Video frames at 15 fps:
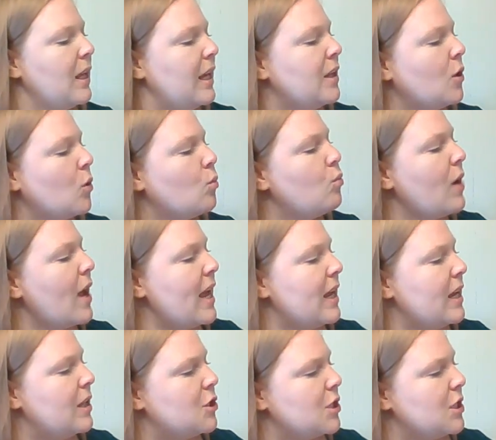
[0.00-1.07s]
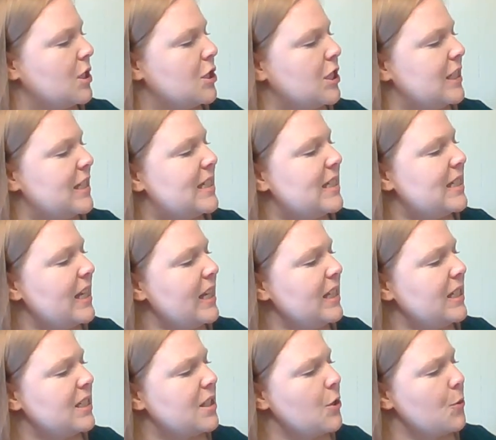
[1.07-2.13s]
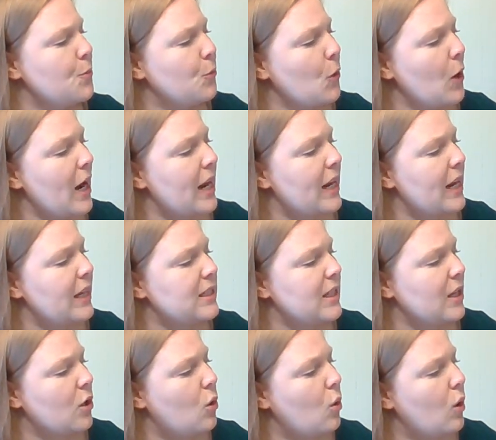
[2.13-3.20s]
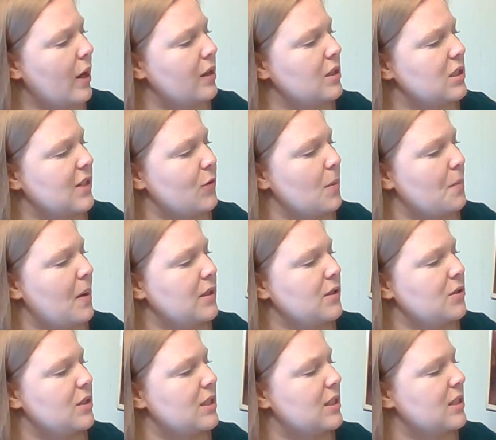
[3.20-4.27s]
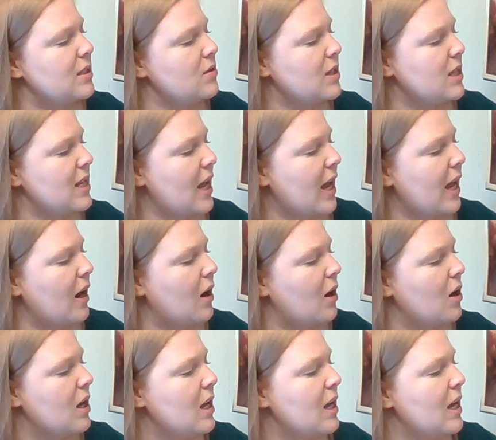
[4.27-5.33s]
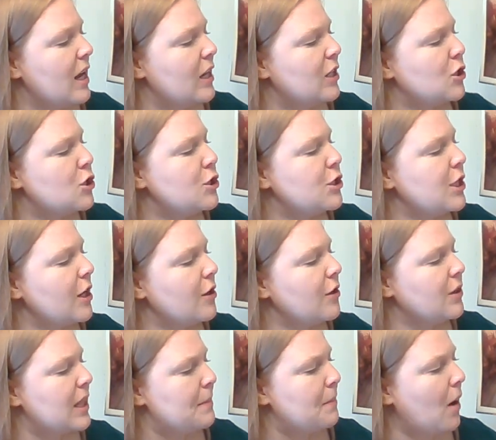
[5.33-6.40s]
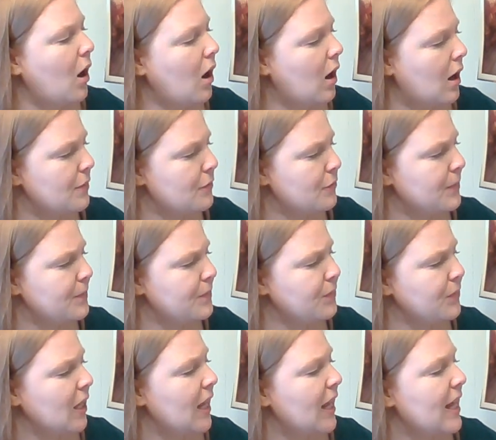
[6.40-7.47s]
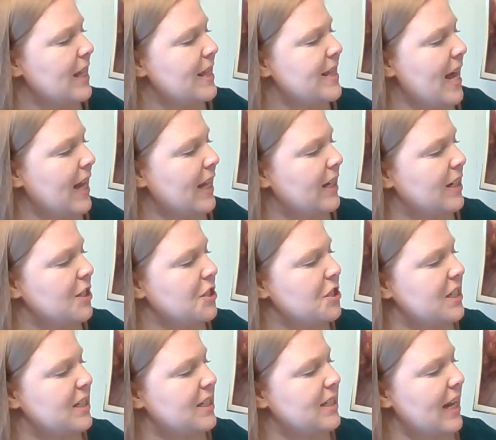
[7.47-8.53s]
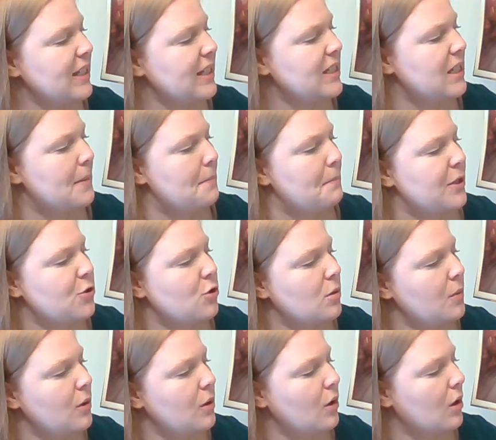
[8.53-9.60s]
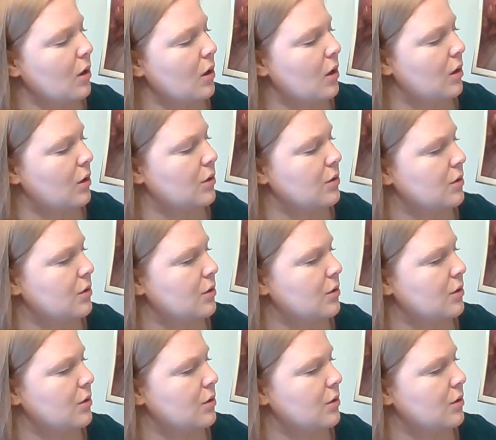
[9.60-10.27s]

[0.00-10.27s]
In a rage, she seized the braids and coils of Rapunzel's silky hair and sheared them off. Then she sent the miserable girl